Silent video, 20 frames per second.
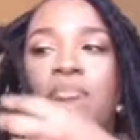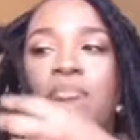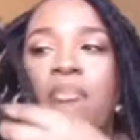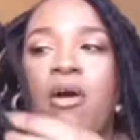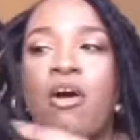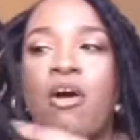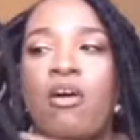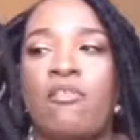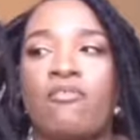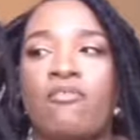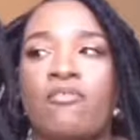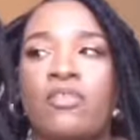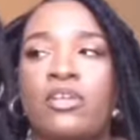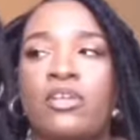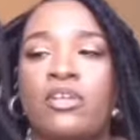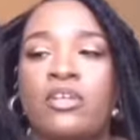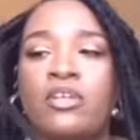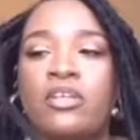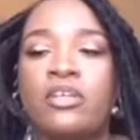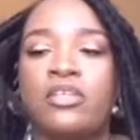of
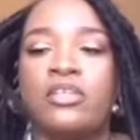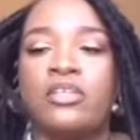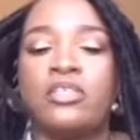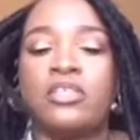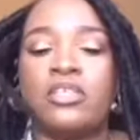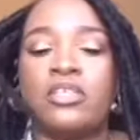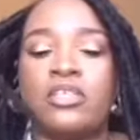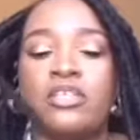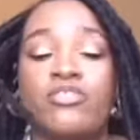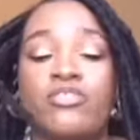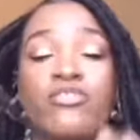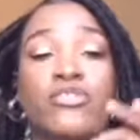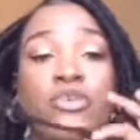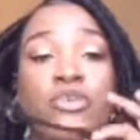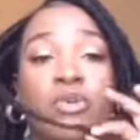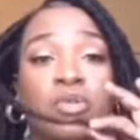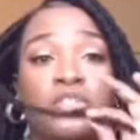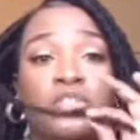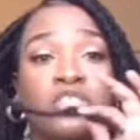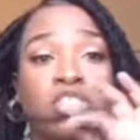the
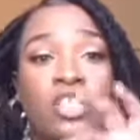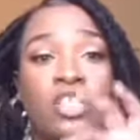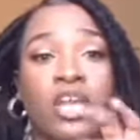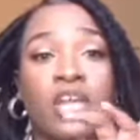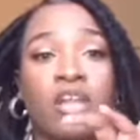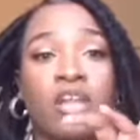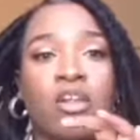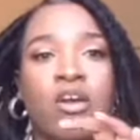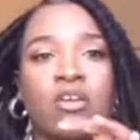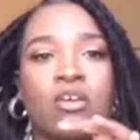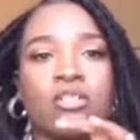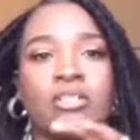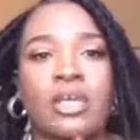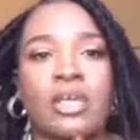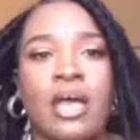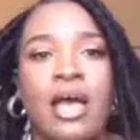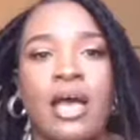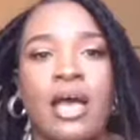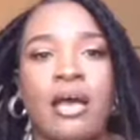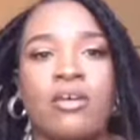crochet locks
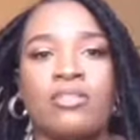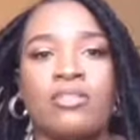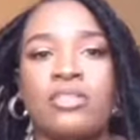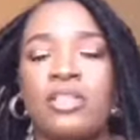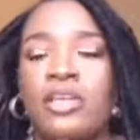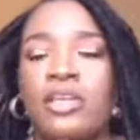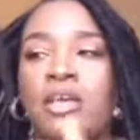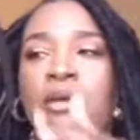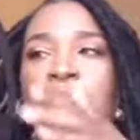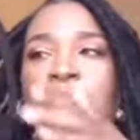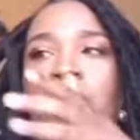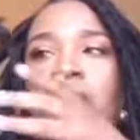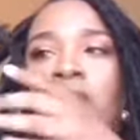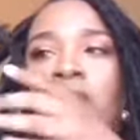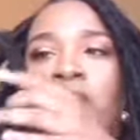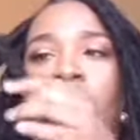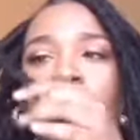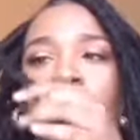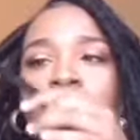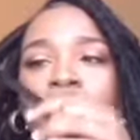out,
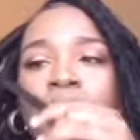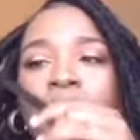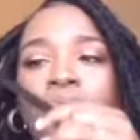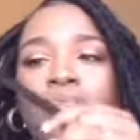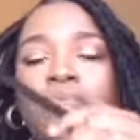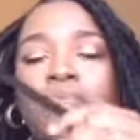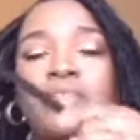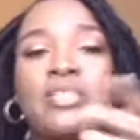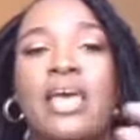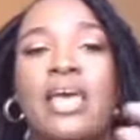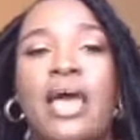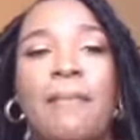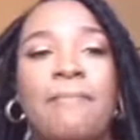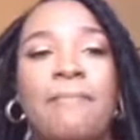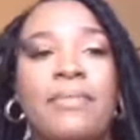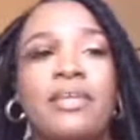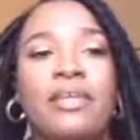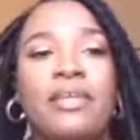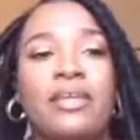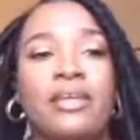but what was
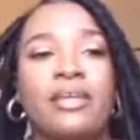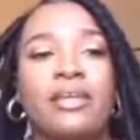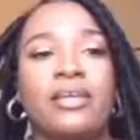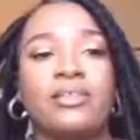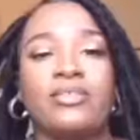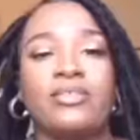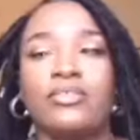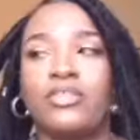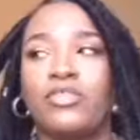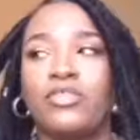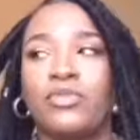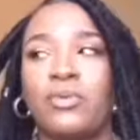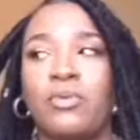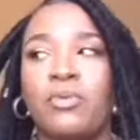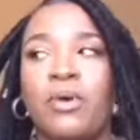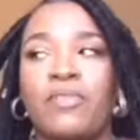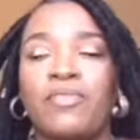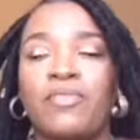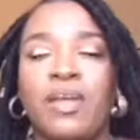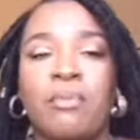happening
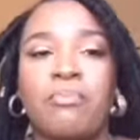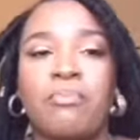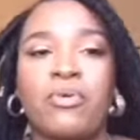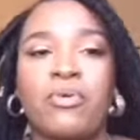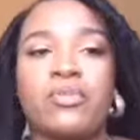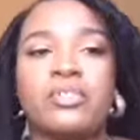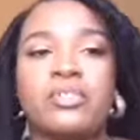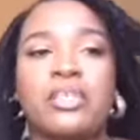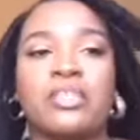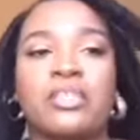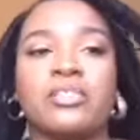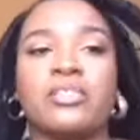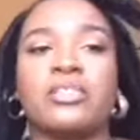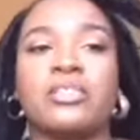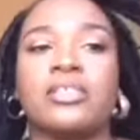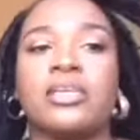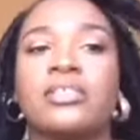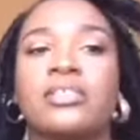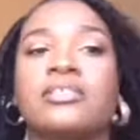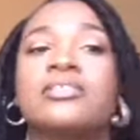throughout that process is
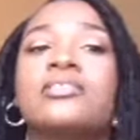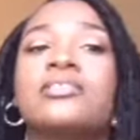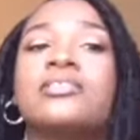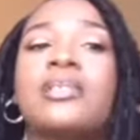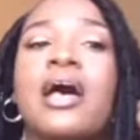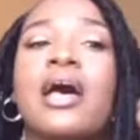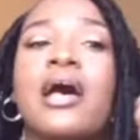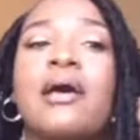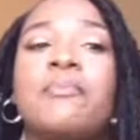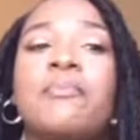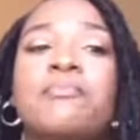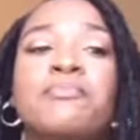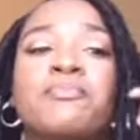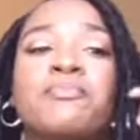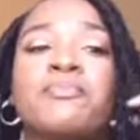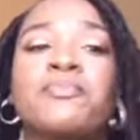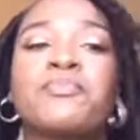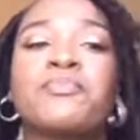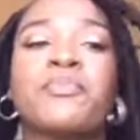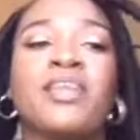that
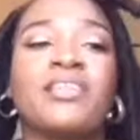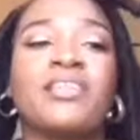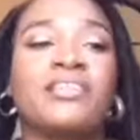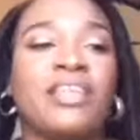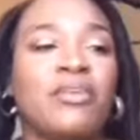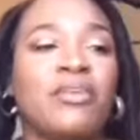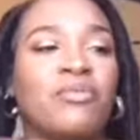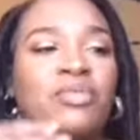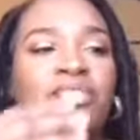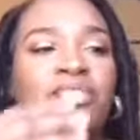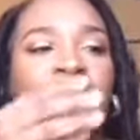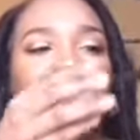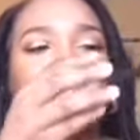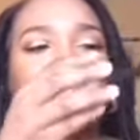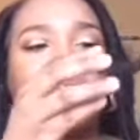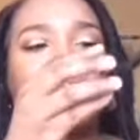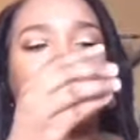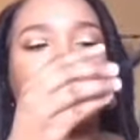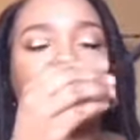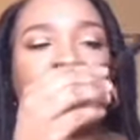they would
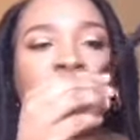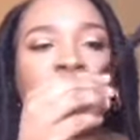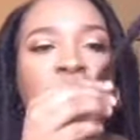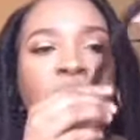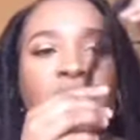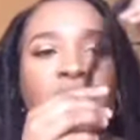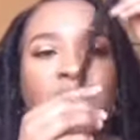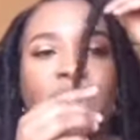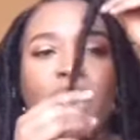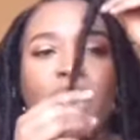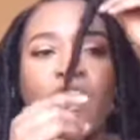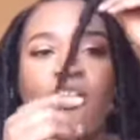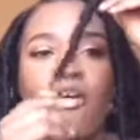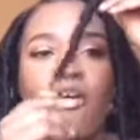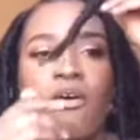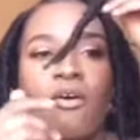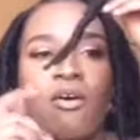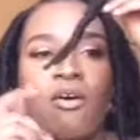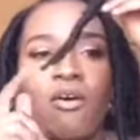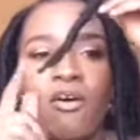sometimes like break
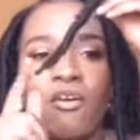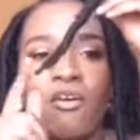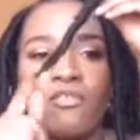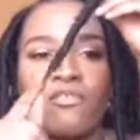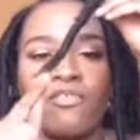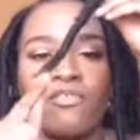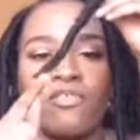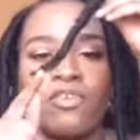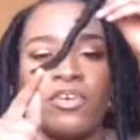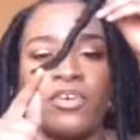off.